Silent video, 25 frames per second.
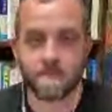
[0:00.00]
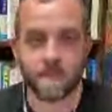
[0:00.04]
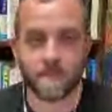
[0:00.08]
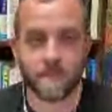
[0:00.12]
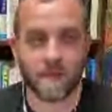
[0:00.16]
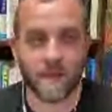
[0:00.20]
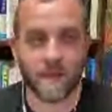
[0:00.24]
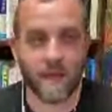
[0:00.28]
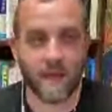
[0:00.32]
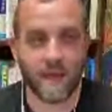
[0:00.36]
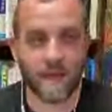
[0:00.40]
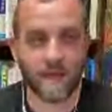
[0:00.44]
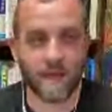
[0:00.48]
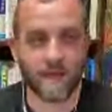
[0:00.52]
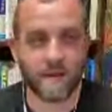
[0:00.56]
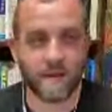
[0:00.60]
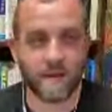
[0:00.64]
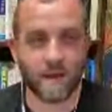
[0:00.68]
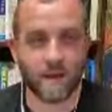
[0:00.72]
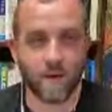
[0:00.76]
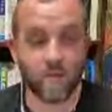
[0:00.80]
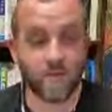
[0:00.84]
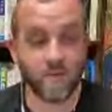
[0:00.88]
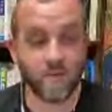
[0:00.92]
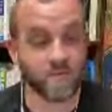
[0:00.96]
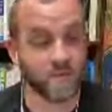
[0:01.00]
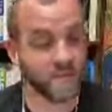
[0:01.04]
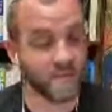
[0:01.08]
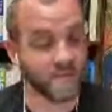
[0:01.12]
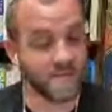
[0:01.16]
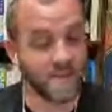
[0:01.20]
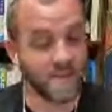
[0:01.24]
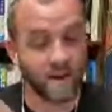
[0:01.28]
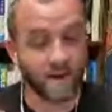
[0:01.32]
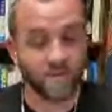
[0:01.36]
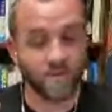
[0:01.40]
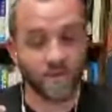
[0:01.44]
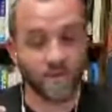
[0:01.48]
And it's
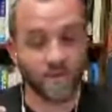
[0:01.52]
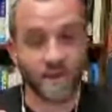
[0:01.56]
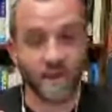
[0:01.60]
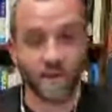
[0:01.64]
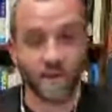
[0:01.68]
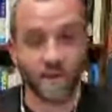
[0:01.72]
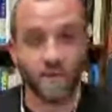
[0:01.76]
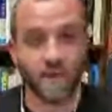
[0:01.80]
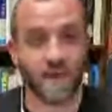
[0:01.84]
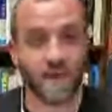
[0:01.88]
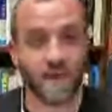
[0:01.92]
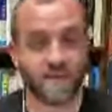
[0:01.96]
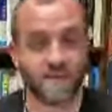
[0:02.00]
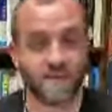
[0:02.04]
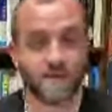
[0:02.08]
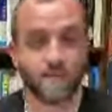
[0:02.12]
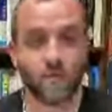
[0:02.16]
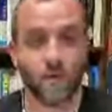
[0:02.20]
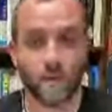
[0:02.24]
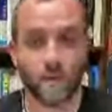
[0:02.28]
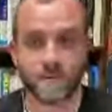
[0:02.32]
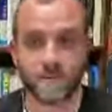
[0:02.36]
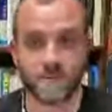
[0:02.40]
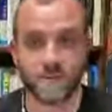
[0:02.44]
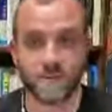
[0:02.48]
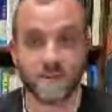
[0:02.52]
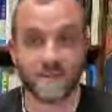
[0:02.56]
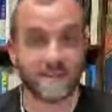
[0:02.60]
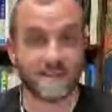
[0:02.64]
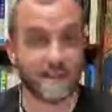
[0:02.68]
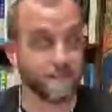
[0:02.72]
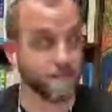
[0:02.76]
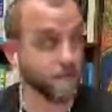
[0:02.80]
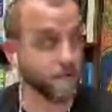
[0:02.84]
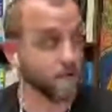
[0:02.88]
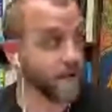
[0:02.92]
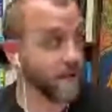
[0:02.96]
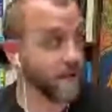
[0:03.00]
not over yet. We got some more opportunities.
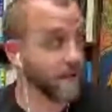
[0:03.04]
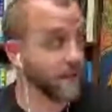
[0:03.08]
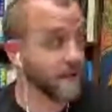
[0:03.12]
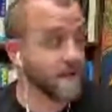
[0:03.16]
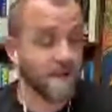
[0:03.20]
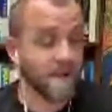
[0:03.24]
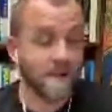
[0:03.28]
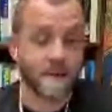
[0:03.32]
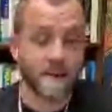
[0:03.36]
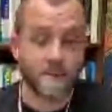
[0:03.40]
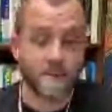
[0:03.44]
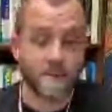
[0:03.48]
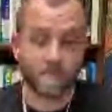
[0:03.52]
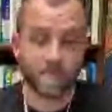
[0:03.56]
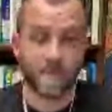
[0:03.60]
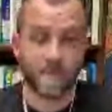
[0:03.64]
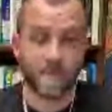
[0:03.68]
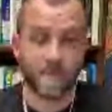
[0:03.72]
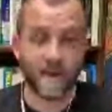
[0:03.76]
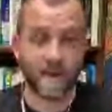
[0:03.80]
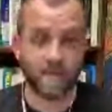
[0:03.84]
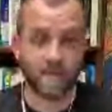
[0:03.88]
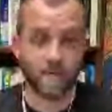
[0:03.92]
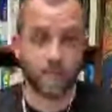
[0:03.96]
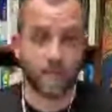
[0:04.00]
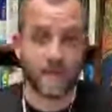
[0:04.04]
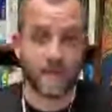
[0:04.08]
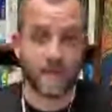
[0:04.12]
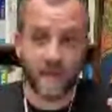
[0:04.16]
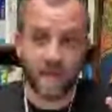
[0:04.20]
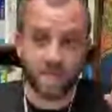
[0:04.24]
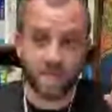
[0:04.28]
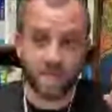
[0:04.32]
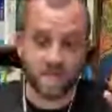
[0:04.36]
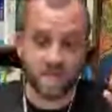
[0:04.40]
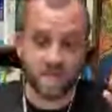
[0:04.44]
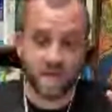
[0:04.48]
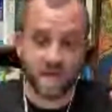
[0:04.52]
I pray that as we
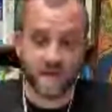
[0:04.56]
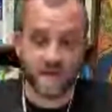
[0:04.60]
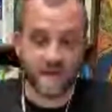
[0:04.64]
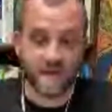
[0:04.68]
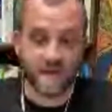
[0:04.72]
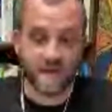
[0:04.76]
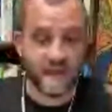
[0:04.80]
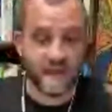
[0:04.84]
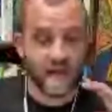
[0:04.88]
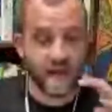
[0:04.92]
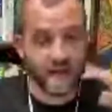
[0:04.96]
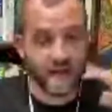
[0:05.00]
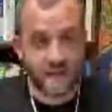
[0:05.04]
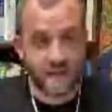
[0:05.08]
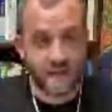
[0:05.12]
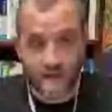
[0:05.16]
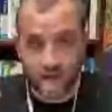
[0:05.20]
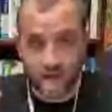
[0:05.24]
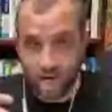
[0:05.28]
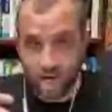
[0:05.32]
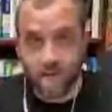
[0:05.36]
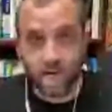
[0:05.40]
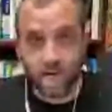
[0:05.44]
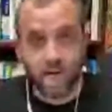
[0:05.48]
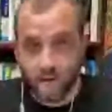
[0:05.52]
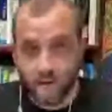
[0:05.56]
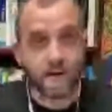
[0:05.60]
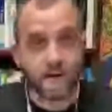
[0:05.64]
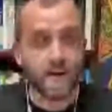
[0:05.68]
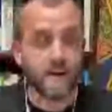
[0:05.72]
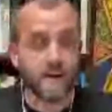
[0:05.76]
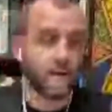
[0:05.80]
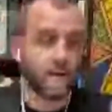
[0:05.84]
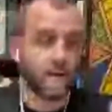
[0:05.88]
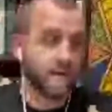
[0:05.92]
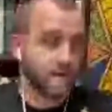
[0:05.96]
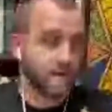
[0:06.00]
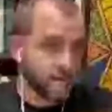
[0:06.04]
have done a lot here
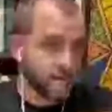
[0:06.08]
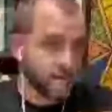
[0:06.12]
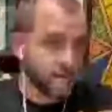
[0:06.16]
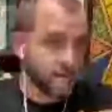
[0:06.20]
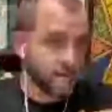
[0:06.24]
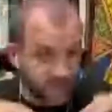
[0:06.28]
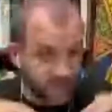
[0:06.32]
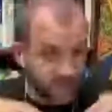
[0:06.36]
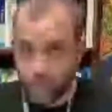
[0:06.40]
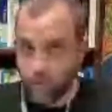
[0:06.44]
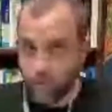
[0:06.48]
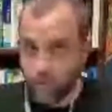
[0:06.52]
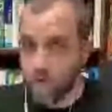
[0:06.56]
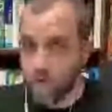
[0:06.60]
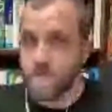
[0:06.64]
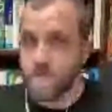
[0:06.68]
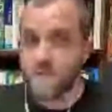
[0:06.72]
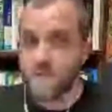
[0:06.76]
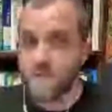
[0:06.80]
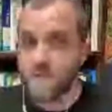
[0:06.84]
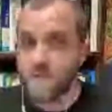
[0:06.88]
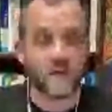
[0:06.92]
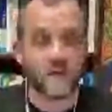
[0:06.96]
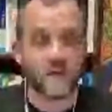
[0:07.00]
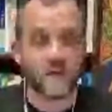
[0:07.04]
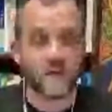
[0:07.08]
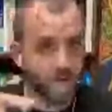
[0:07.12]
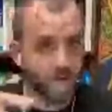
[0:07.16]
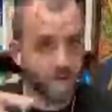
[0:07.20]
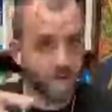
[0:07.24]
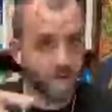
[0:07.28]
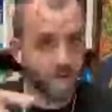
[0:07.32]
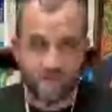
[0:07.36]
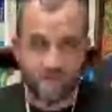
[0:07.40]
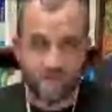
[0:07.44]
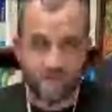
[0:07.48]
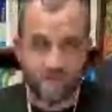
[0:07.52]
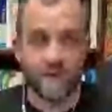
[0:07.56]
to support missionaries
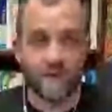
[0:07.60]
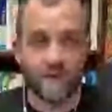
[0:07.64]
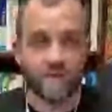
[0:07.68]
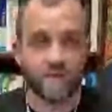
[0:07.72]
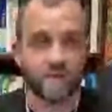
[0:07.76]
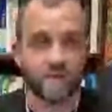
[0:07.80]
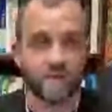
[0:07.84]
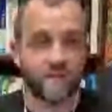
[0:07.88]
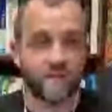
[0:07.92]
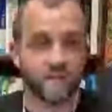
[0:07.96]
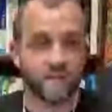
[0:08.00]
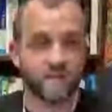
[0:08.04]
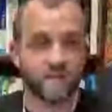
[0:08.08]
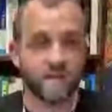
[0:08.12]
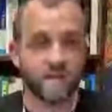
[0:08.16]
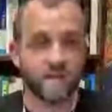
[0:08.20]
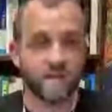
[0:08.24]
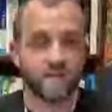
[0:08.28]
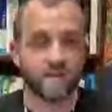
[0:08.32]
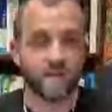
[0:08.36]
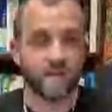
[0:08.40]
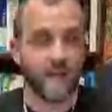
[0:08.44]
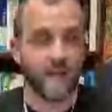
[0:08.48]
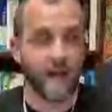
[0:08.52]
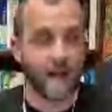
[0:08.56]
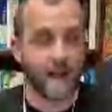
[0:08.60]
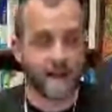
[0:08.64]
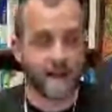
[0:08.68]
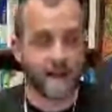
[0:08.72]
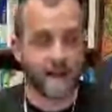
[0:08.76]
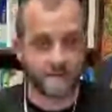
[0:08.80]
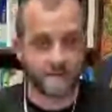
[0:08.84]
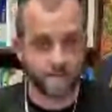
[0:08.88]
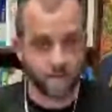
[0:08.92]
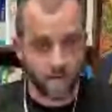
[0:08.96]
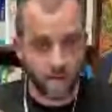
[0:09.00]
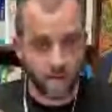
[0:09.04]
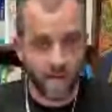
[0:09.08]
and things in this season, I
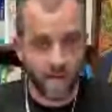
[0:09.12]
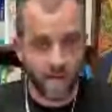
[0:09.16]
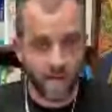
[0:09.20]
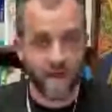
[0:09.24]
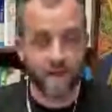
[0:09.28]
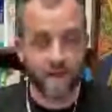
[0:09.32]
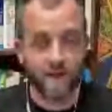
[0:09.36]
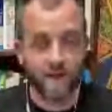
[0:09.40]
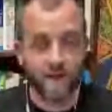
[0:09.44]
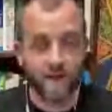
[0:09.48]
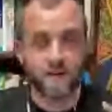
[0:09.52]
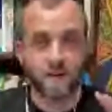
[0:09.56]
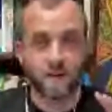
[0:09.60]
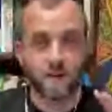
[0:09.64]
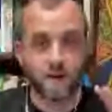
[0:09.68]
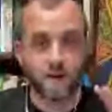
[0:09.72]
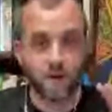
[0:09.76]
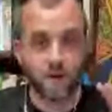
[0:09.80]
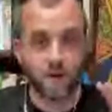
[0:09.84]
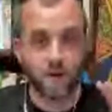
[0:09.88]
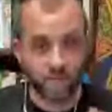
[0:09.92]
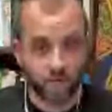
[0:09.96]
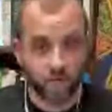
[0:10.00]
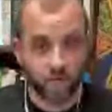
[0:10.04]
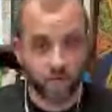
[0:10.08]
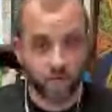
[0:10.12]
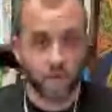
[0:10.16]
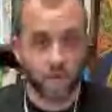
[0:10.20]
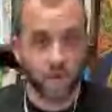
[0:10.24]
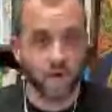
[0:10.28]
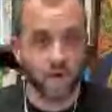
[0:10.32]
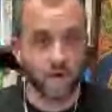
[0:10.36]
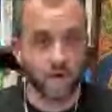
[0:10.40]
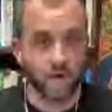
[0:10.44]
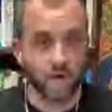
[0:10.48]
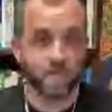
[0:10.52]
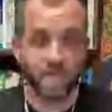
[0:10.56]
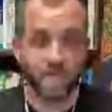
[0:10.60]
pray going
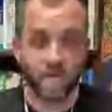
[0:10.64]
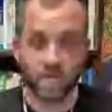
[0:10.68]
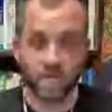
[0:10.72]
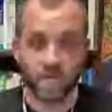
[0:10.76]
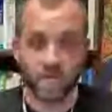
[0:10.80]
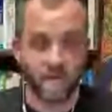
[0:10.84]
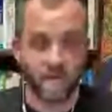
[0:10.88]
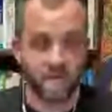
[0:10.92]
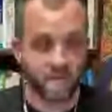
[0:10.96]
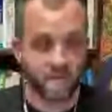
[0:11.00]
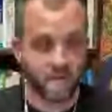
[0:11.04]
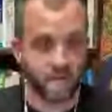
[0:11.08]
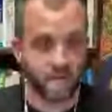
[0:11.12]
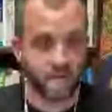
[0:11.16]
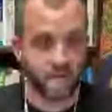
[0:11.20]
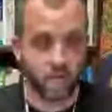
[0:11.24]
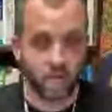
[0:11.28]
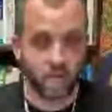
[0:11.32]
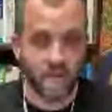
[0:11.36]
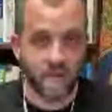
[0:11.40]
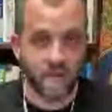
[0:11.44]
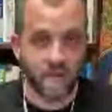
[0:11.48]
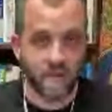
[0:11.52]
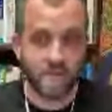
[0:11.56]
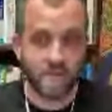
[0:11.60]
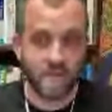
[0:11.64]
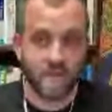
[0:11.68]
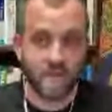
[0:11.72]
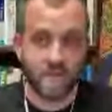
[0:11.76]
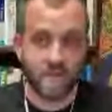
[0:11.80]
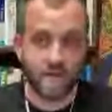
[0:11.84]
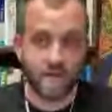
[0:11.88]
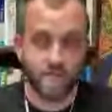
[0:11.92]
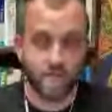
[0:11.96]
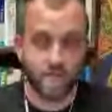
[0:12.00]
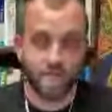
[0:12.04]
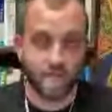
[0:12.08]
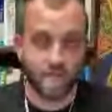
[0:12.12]
forward over the next several weeks
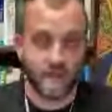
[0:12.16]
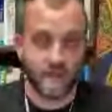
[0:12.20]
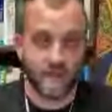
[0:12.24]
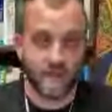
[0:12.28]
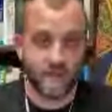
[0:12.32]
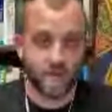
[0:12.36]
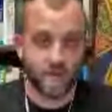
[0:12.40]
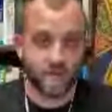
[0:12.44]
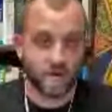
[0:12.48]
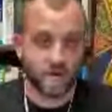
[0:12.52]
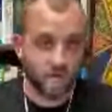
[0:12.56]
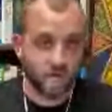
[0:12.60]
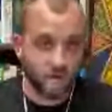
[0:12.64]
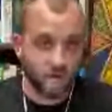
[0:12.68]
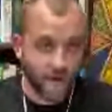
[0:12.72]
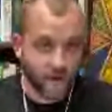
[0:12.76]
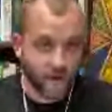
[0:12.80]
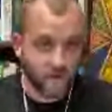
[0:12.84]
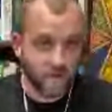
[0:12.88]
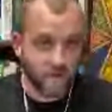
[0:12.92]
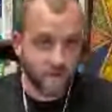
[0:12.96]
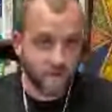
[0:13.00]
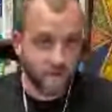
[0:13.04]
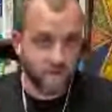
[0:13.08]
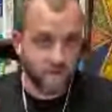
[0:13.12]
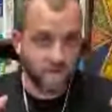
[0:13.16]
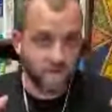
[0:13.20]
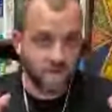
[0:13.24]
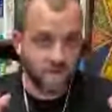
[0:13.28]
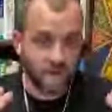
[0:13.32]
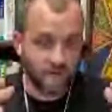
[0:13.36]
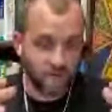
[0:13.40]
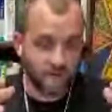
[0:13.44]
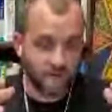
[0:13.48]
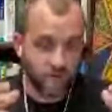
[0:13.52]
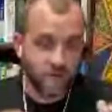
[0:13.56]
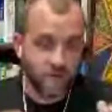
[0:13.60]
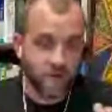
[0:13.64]
that your interactions here
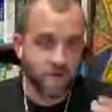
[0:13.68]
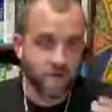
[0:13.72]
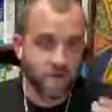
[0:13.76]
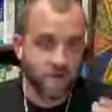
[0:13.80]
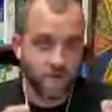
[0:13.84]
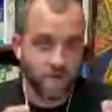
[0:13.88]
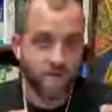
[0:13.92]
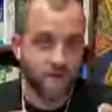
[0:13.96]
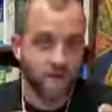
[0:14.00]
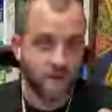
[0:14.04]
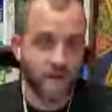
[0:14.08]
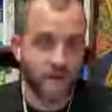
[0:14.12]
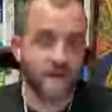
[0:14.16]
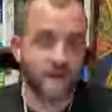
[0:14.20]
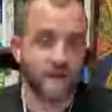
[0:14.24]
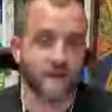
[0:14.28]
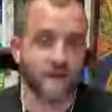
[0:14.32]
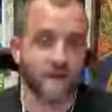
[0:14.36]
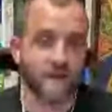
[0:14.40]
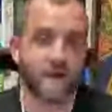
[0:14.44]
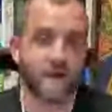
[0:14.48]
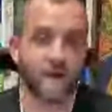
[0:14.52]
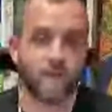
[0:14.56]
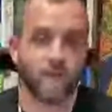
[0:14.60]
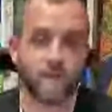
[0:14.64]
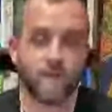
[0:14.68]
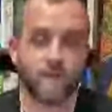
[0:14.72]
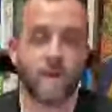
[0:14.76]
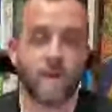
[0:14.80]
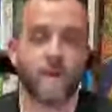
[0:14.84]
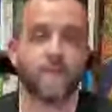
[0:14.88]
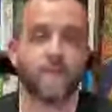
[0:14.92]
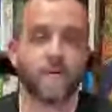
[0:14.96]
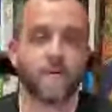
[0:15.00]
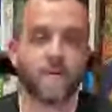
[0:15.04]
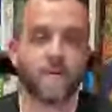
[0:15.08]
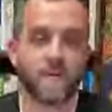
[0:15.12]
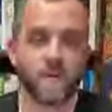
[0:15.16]
in the community would
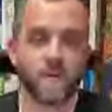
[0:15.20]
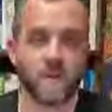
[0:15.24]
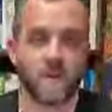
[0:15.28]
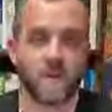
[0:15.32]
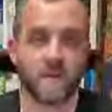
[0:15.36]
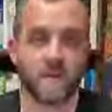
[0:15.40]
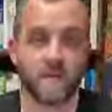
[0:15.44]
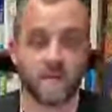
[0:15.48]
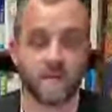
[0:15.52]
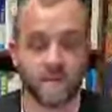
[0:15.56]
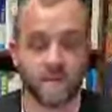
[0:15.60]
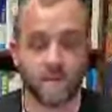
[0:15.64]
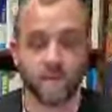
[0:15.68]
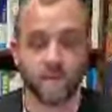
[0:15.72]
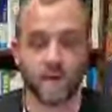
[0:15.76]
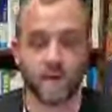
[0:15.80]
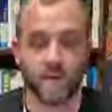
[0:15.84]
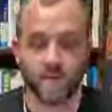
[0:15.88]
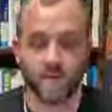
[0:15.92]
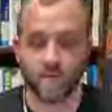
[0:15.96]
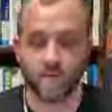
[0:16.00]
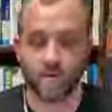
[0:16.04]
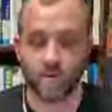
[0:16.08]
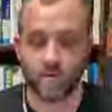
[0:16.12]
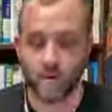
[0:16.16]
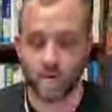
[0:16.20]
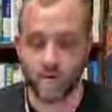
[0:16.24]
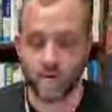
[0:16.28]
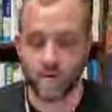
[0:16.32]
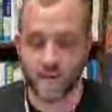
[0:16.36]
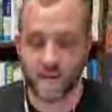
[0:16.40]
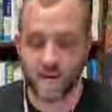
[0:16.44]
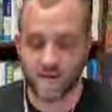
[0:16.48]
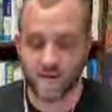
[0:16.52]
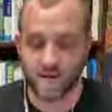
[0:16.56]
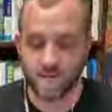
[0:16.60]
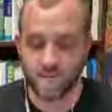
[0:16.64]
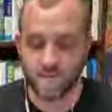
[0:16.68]
represent Jesus and would also grow the
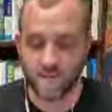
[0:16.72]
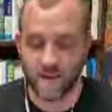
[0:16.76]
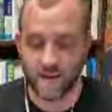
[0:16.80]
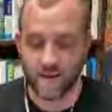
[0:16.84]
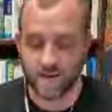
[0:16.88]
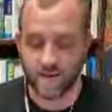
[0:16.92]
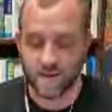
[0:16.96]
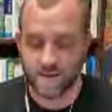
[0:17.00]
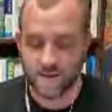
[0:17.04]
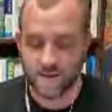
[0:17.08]
kingdom there.